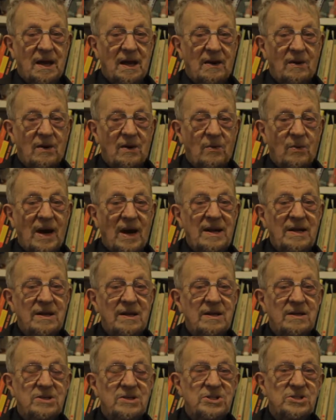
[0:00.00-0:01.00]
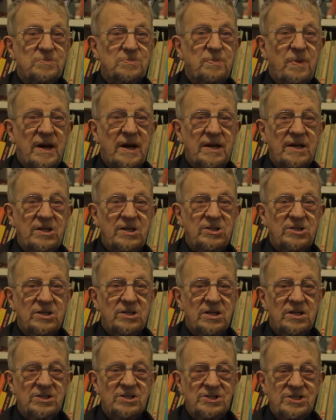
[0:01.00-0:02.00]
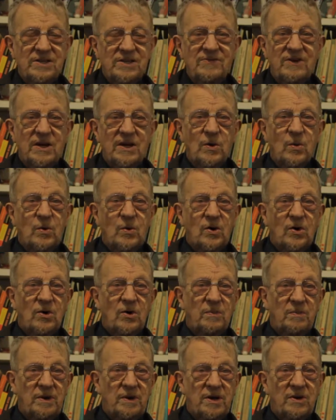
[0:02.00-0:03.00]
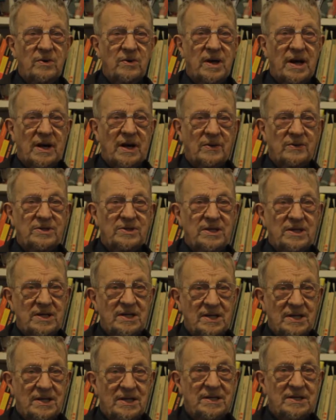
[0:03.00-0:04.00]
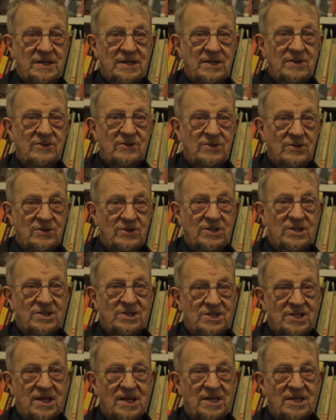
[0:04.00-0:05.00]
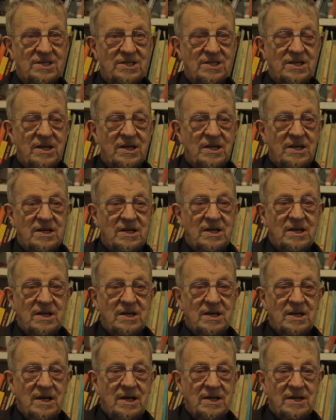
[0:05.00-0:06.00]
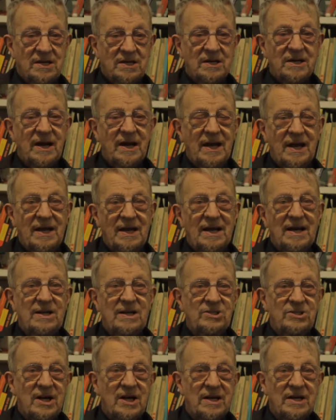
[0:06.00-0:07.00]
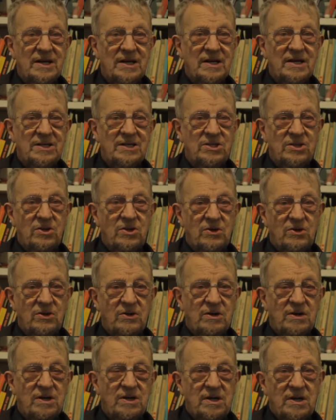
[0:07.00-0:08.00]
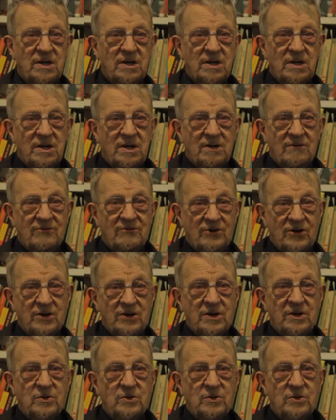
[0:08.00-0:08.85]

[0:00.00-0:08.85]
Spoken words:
When the Spanish Civil War broke out in 1936, a young English anarchist called Vernon